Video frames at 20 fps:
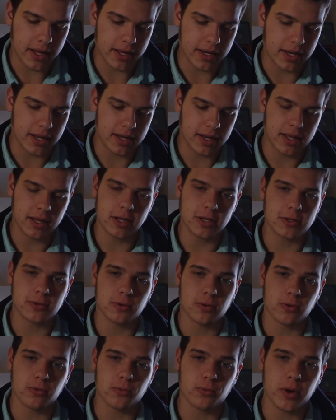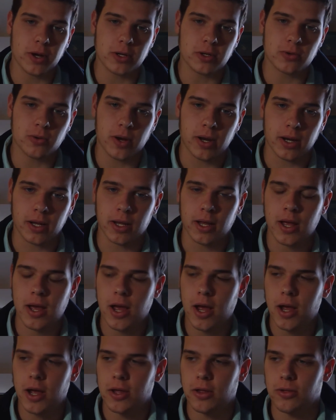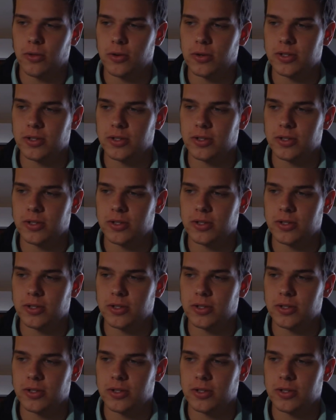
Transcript: it back, and in any sort of weight training,